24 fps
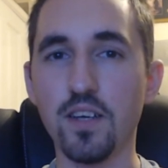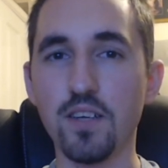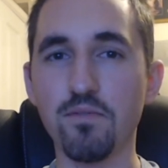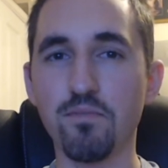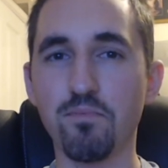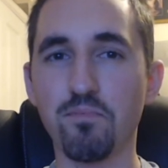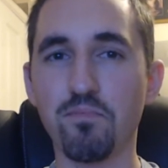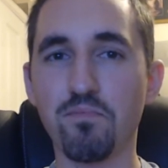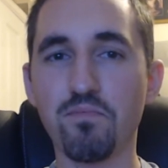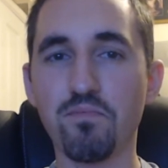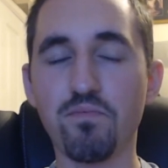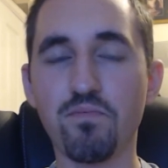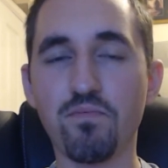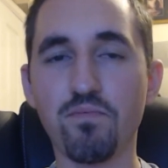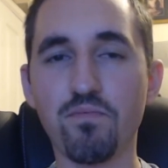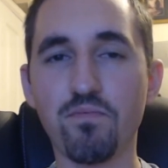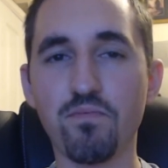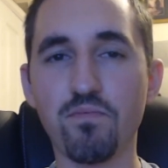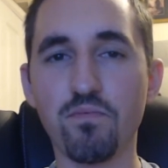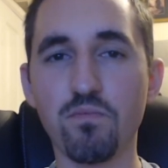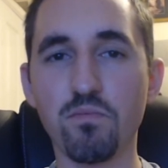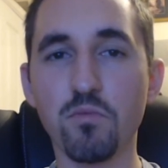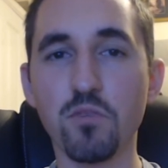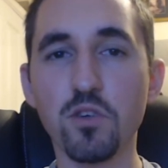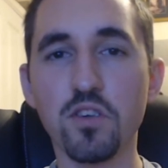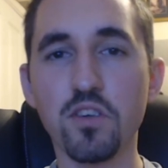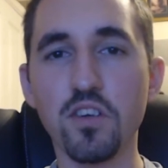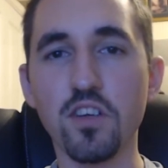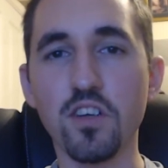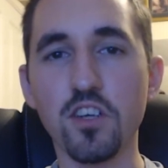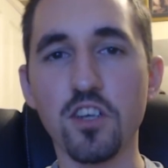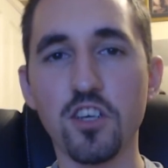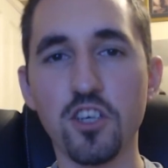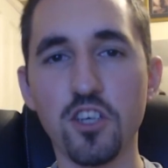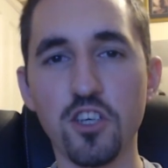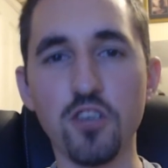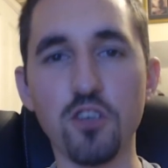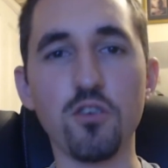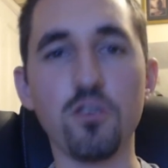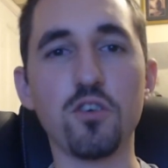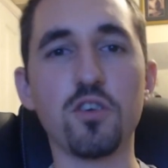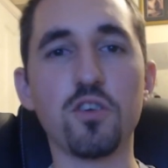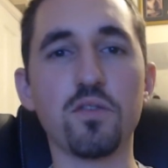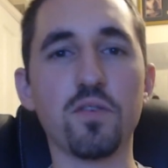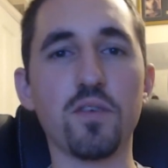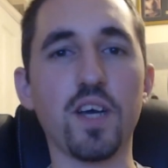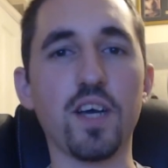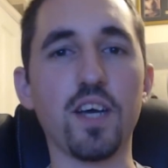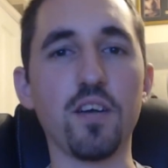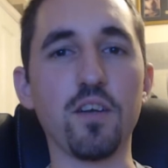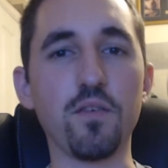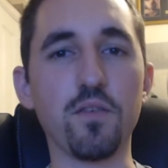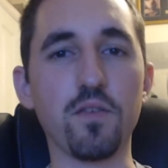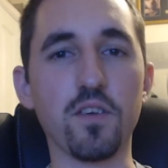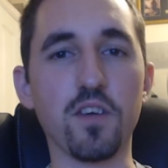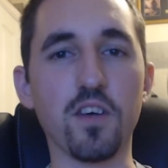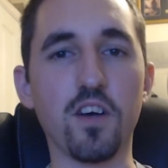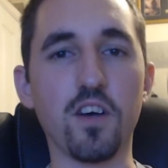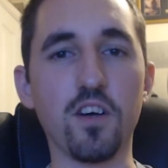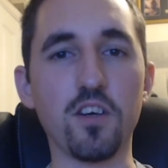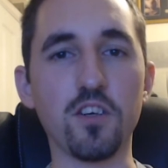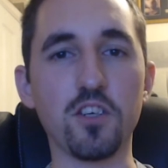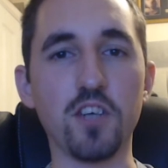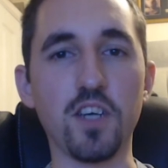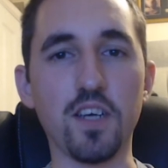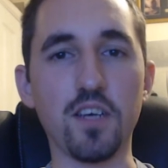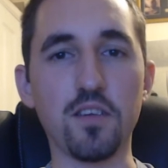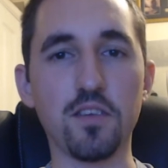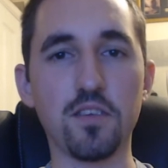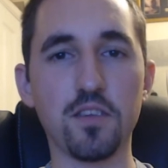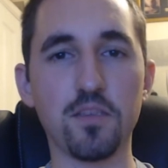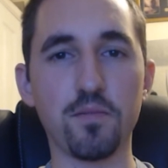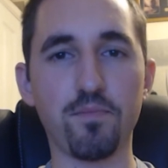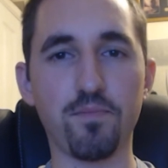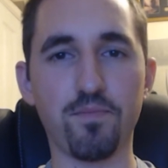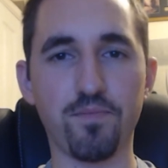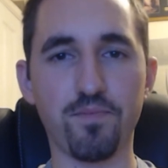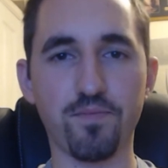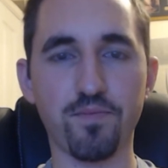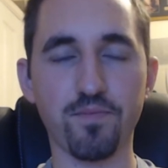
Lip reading: I wasn't a huge fan of the car chase.